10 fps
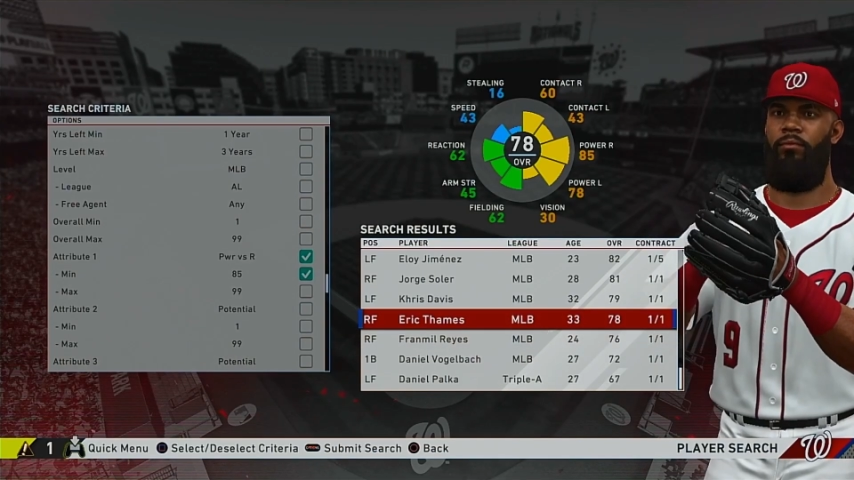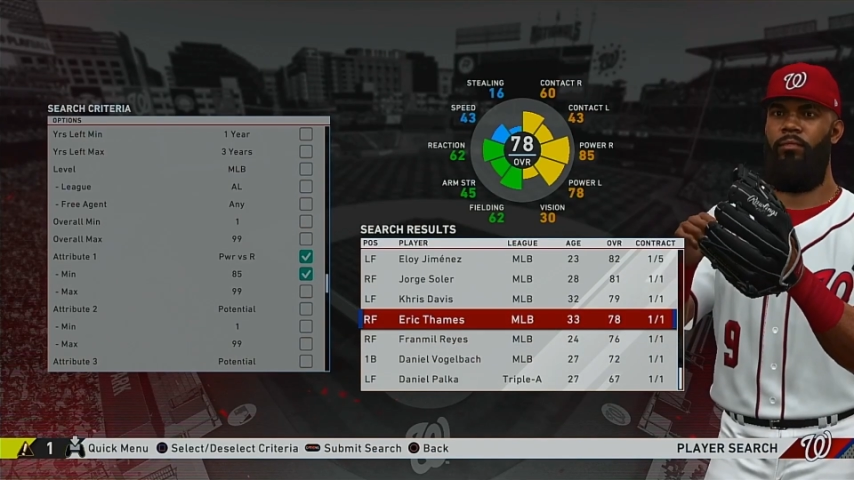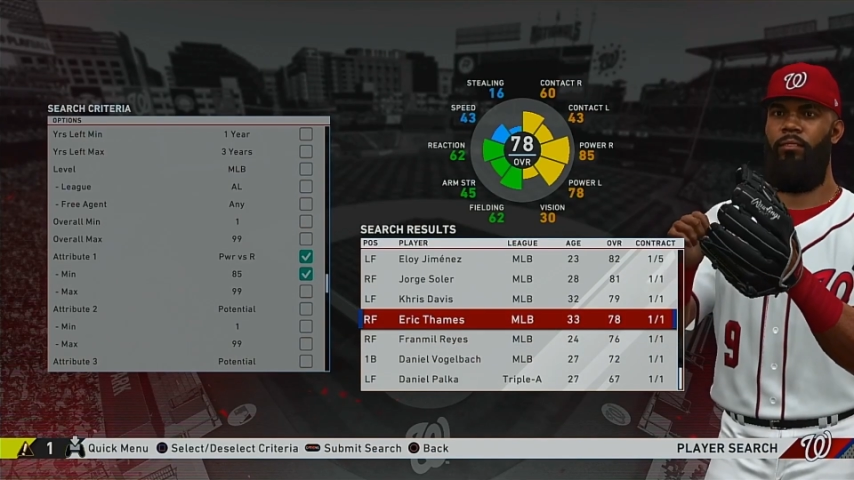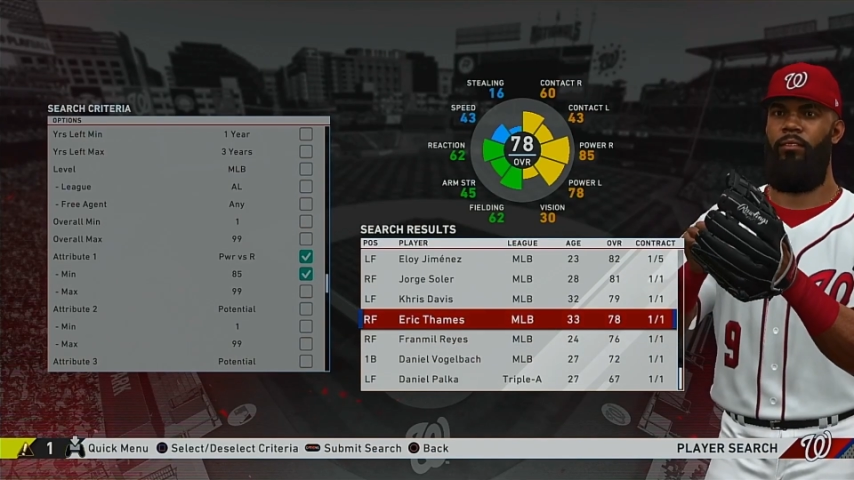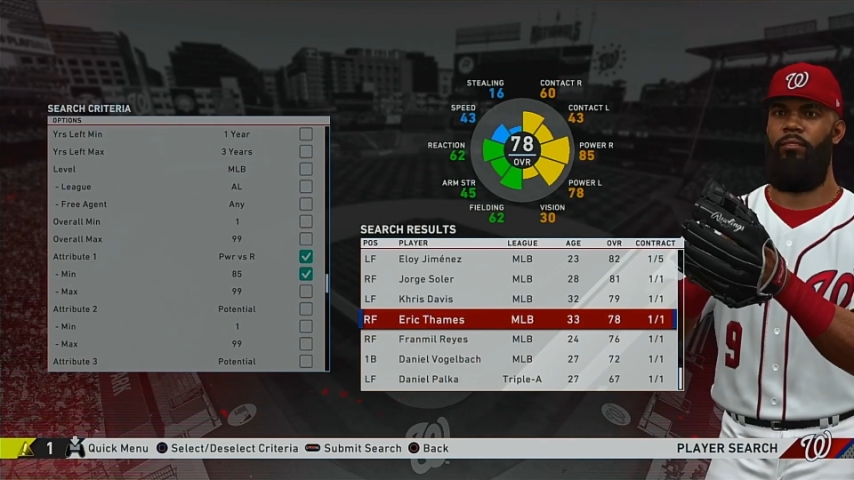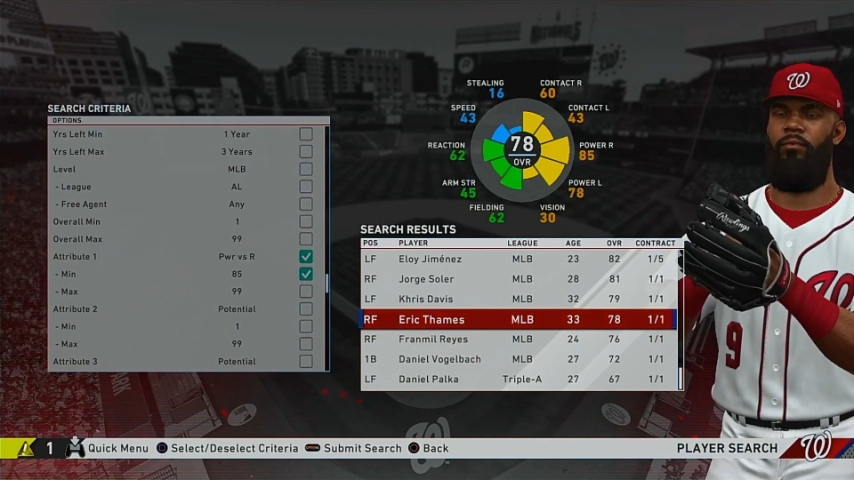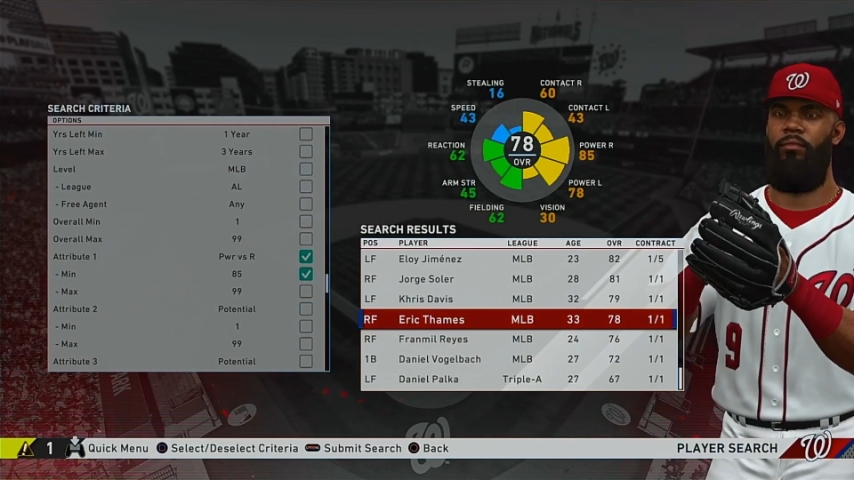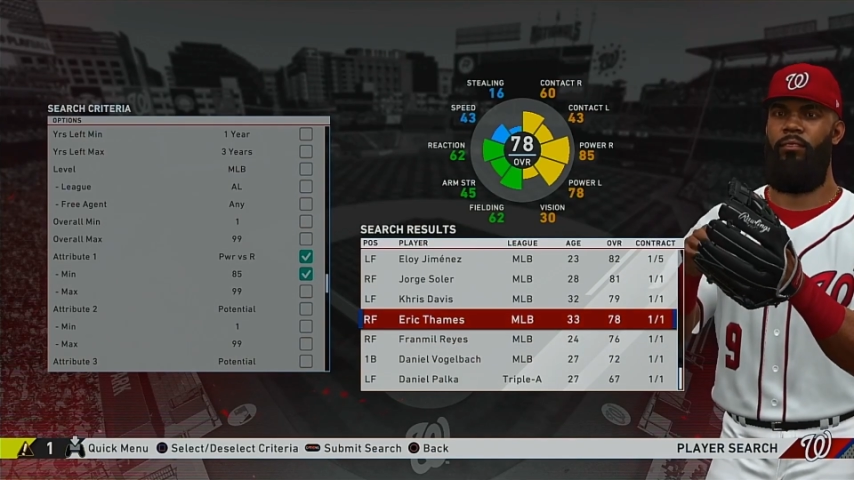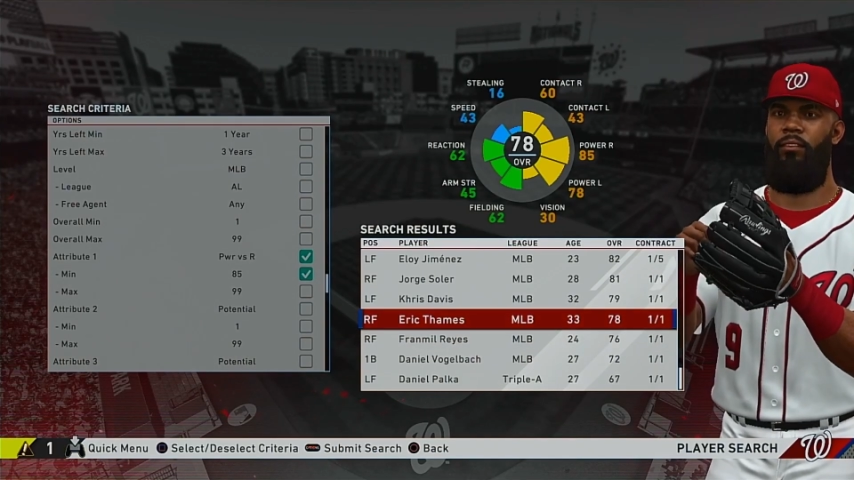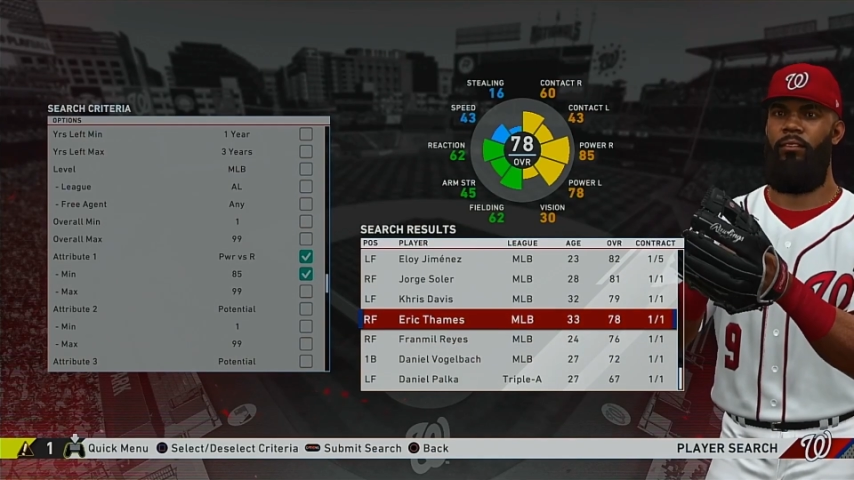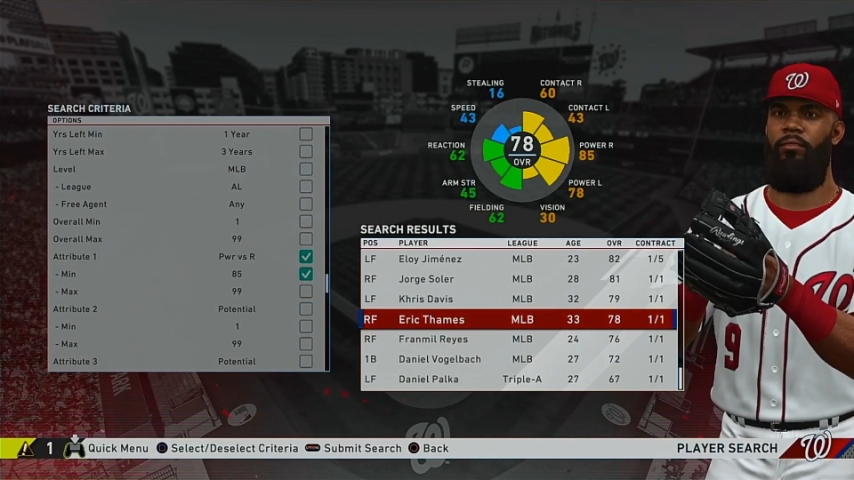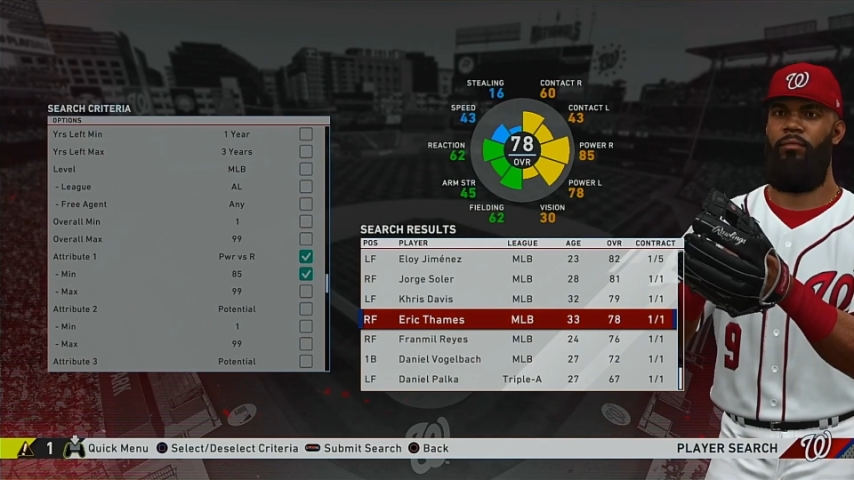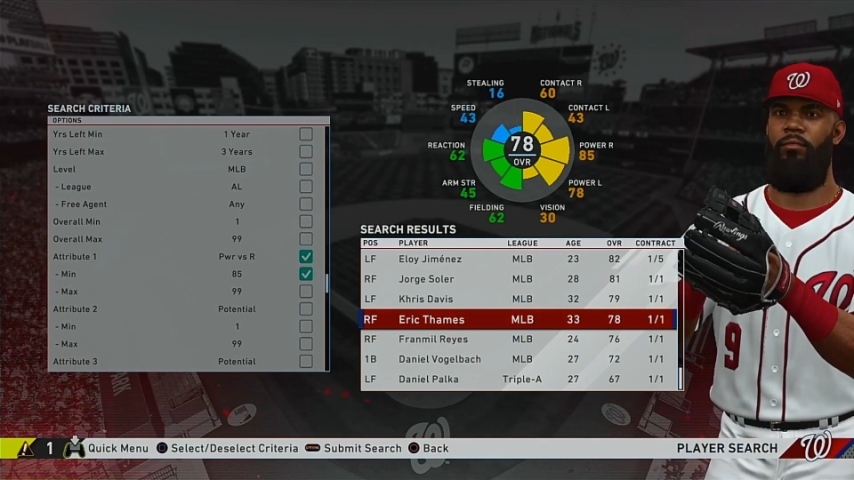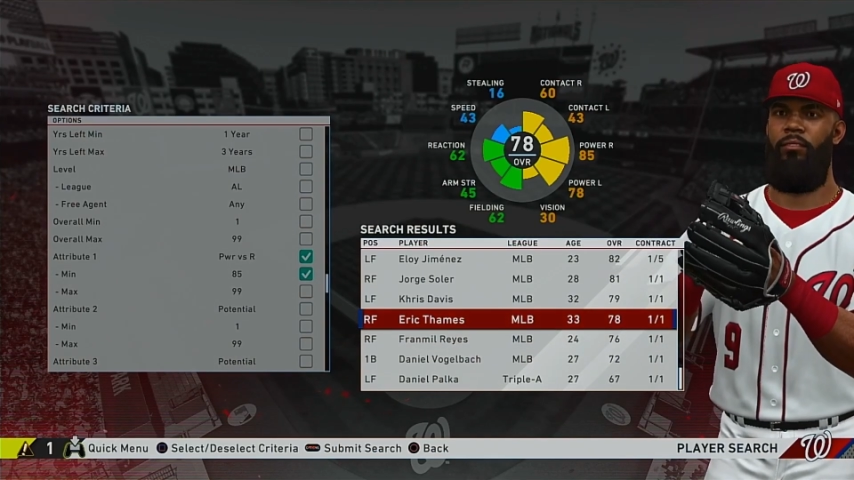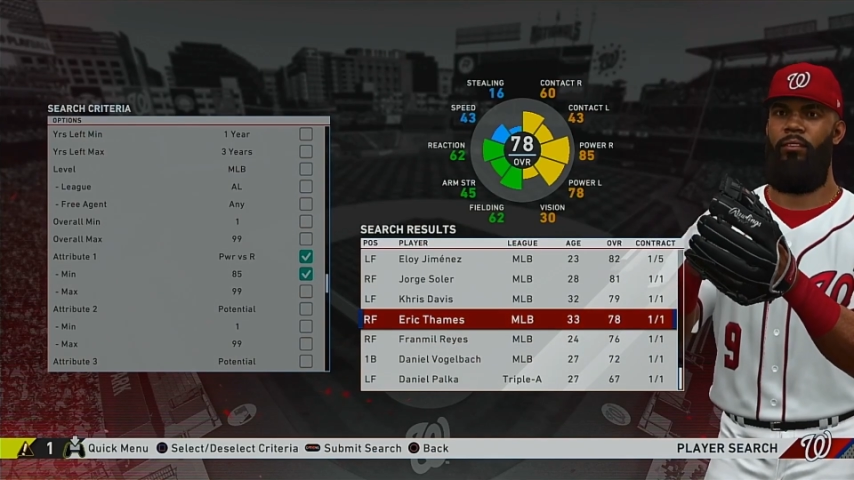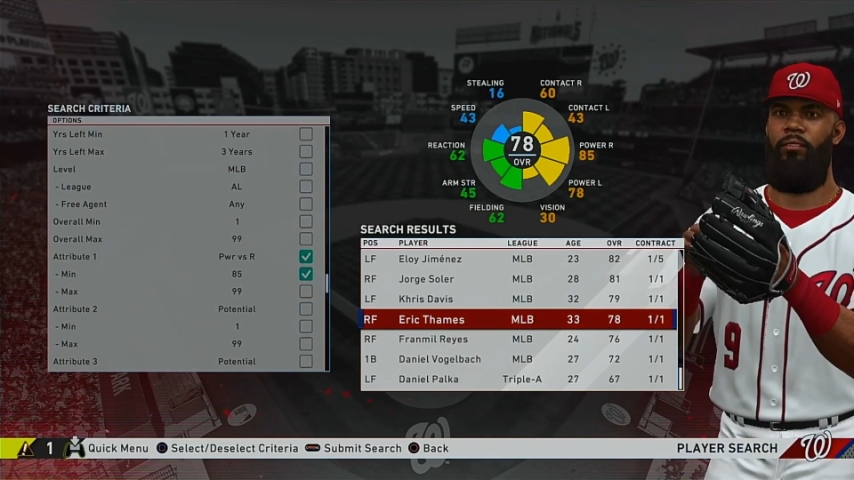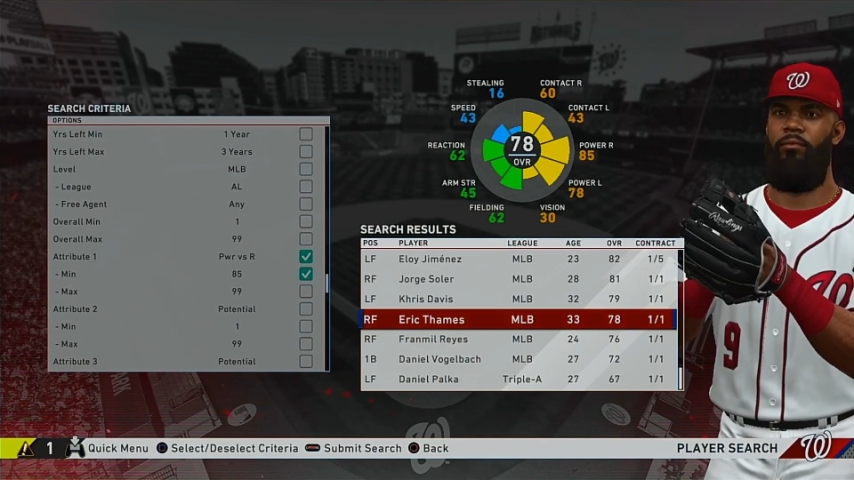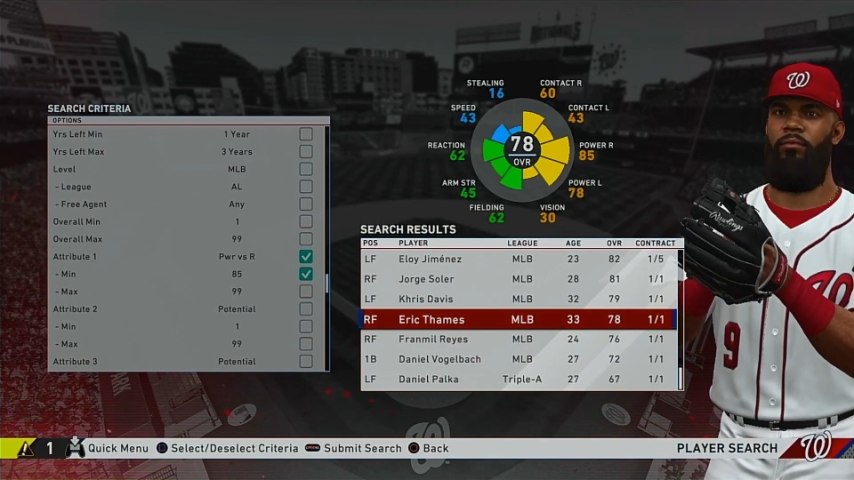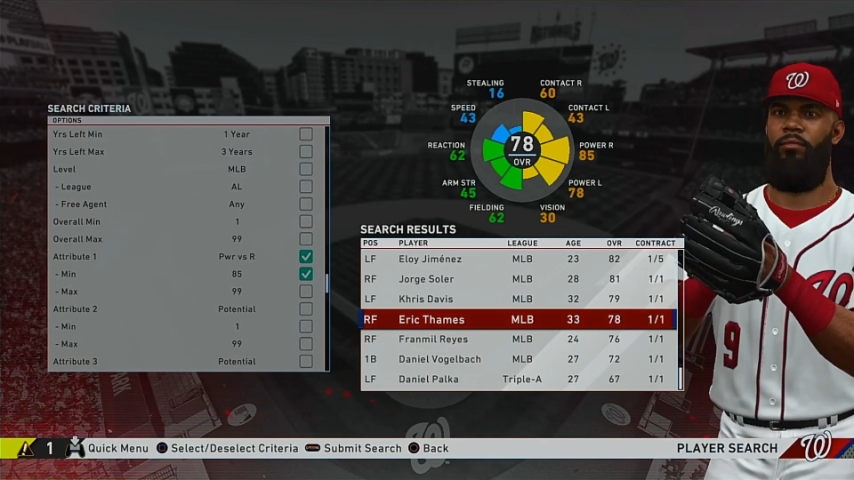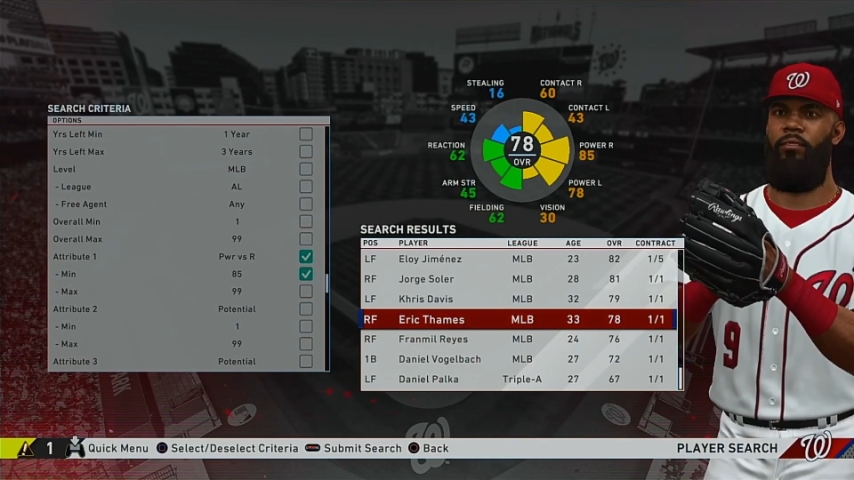the Nationals has 85 power